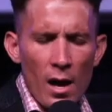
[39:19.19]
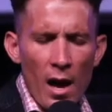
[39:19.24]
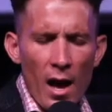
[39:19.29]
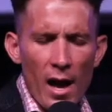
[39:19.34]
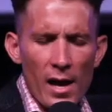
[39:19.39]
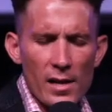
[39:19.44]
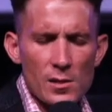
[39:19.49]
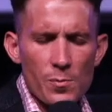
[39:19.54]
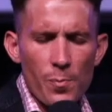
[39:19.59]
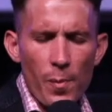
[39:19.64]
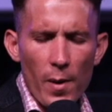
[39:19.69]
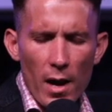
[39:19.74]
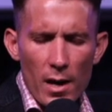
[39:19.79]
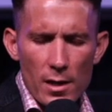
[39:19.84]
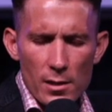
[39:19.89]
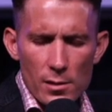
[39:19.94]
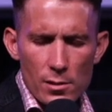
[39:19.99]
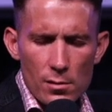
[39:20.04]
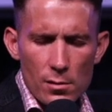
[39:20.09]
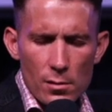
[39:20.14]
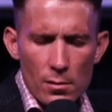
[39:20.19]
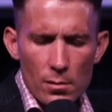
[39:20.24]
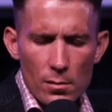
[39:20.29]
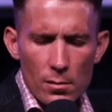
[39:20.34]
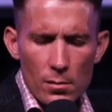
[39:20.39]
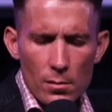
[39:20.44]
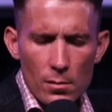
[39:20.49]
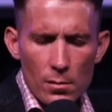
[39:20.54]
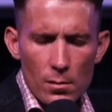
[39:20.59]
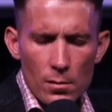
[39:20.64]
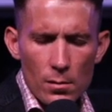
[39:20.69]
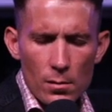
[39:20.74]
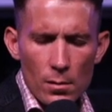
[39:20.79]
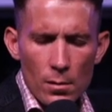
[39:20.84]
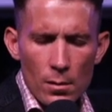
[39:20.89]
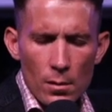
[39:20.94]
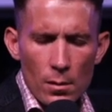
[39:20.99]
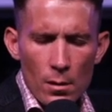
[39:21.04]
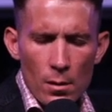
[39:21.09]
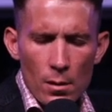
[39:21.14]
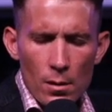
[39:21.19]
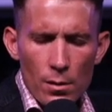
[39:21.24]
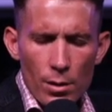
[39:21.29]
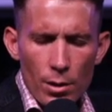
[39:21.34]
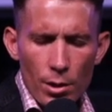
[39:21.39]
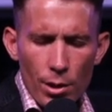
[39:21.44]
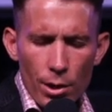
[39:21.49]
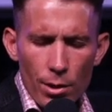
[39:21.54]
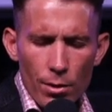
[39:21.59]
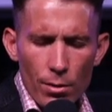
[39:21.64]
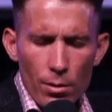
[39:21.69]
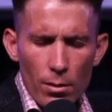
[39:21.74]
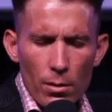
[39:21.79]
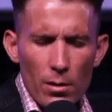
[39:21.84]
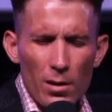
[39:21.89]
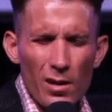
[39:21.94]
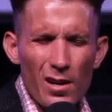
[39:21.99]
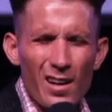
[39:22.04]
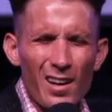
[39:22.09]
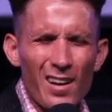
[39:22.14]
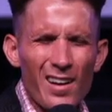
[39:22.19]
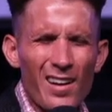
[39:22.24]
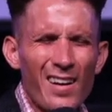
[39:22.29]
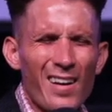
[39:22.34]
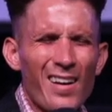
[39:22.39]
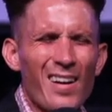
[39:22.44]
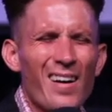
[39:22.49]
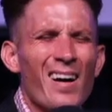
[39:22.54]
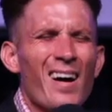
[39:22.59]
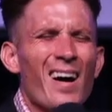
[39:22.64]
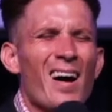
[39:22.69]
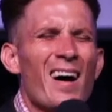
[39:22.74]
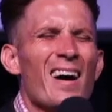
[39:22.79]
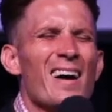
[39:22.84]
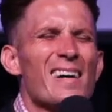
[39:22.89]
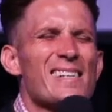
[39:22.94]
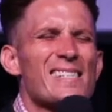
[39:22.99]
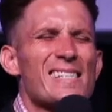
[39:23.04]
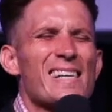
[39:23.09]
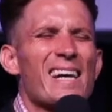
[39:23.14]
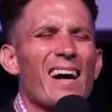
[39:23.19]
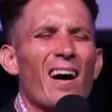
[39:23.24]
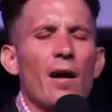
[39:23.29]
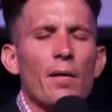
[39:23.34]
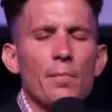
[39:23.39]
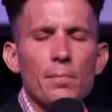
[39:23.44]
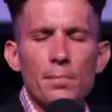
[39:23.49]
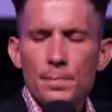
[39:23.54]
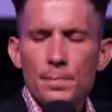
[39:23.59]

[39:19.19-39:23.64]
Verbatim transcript: has passed, the new has come.